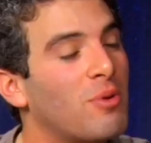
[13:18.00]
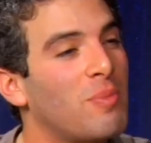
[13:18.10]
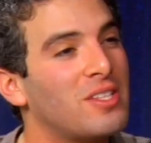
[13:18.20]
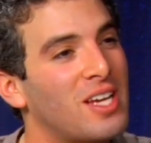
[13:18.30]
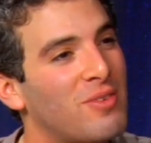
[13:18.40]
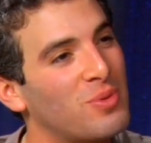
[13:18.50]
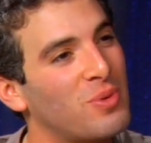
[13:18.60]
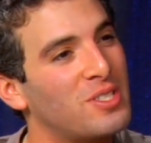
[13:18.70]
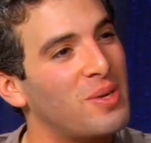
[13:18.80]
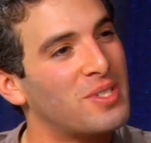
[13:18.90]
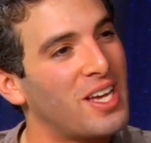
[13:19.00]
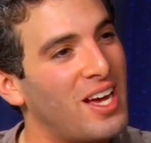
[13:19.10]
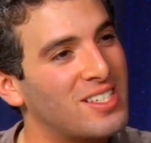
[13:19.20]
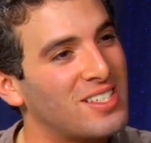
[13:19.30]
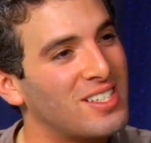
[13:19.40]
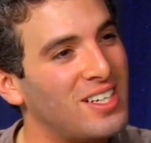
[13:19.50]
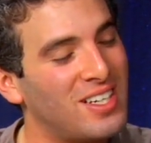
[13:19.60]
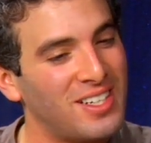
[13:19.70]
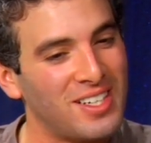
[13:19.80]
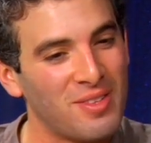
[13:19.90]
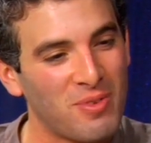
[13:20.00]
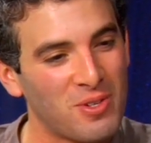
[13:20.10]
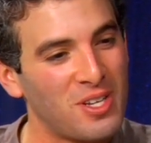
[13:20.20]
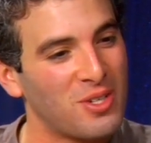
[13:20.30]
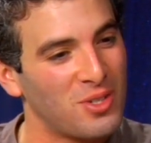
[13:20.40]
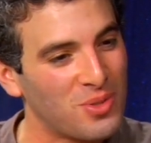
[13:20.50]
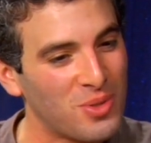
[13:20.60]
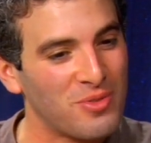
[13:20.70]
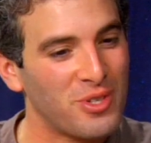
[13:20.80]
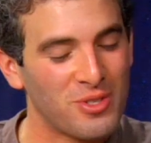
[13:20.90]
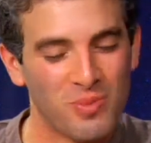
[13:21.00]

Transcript: 3 months afterwards, I was cast in the first national tour of Jersey